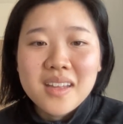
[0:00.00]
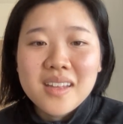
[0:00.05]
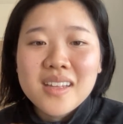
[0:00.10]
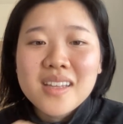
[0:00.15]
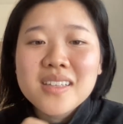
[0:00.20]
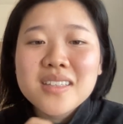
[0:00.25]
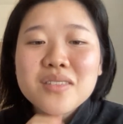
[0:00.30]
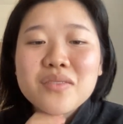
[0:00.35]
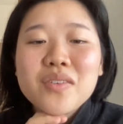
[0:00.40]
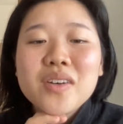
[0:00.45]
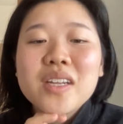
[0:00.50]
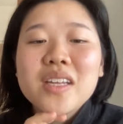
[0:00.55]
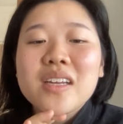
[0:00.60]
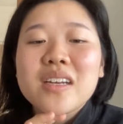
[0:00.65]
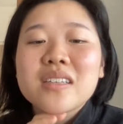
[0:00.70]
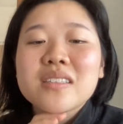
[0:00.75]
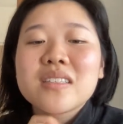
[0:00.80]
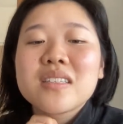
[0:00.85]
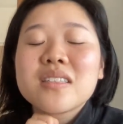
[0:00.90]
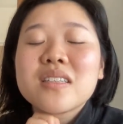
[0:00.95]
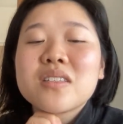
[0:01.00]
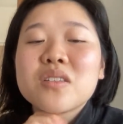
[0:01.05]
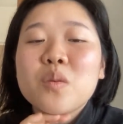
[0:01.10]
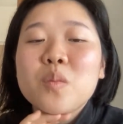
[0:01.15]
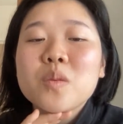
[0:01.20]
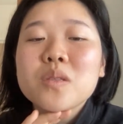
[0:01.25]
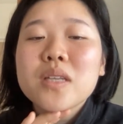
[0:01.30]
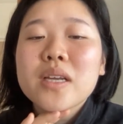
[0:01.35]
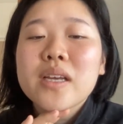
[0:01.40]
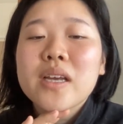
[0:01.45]
It's funny because it's
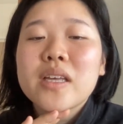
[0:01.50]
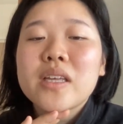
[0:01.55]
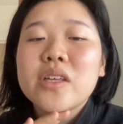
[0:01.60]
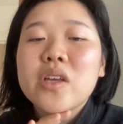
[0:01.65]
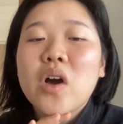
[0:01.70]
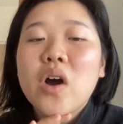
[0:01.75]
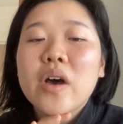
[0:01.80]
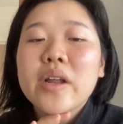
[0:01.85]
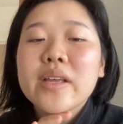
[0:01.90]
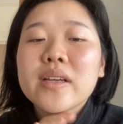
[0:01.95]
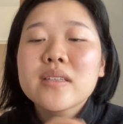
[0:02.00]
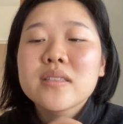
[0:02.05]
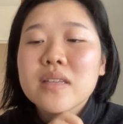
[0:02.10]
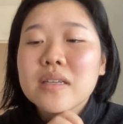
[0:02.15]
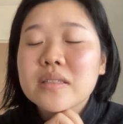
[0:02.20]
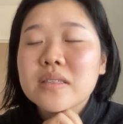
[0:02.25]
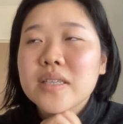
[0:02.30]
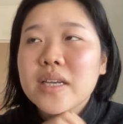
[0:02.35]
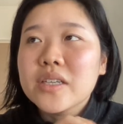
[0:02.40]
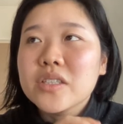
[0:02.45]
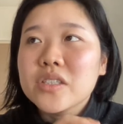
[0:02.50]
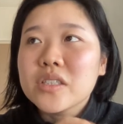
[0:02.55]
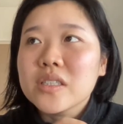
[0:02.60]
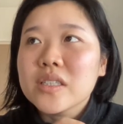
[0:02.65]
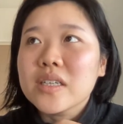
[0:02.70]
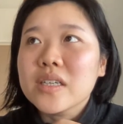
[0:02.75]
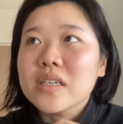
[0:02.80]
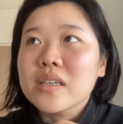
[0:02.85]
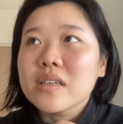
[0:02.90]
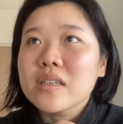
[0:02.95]
almost like a yawning sensation
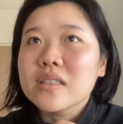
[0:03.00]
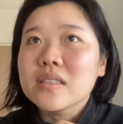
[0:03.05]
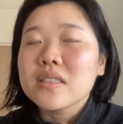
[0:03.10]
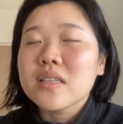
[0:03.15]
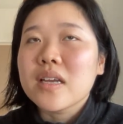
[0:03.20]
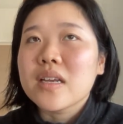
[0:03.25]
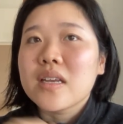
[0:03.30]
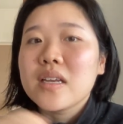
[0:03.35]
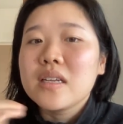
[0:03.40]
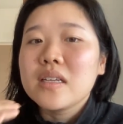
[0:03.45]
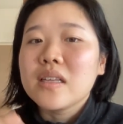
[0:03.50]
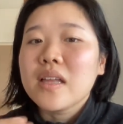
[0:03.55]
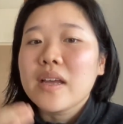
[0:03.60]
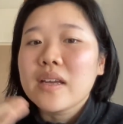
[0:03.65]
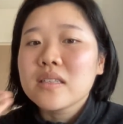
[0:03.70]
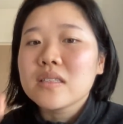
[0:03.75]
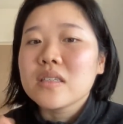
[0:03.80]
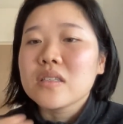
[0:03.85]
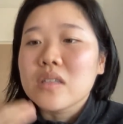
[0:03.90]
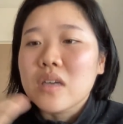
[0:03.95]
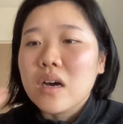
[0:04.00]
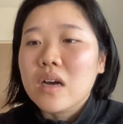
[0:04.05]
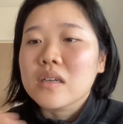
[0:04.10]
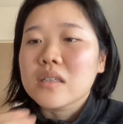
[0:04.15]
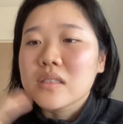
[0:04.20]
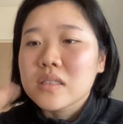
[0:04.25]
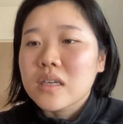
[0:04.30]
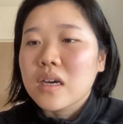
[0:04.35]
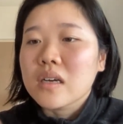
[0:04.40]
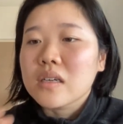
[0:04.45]
here. It's like he likes to talk
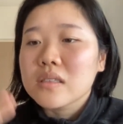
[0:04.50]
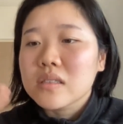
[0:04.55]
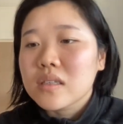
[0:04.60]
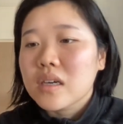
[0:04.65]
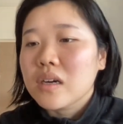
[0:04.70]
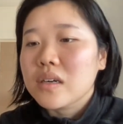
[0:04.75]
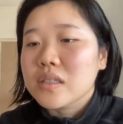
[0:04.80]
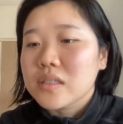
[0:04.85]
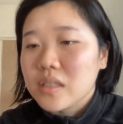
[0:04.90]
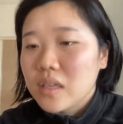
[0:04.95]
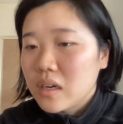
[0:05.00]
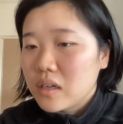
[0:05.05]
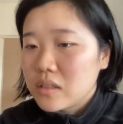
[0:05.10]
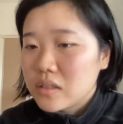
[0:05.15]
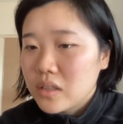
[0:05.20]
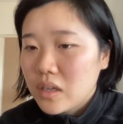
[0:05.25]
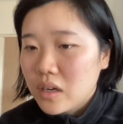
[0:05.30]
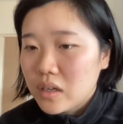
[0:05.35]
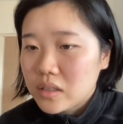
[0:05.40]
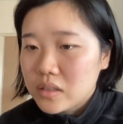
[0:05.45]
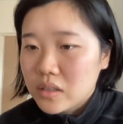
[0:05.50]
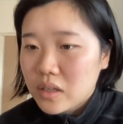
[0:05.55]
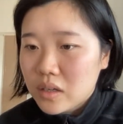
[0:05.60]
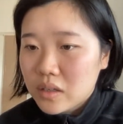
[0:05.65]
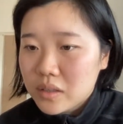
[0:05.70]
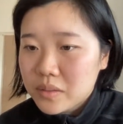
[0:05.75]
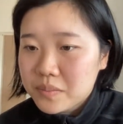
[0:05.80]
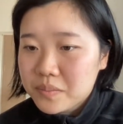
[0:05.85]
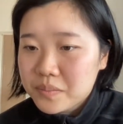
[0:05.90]
and talk and talk and talk and talk and talk.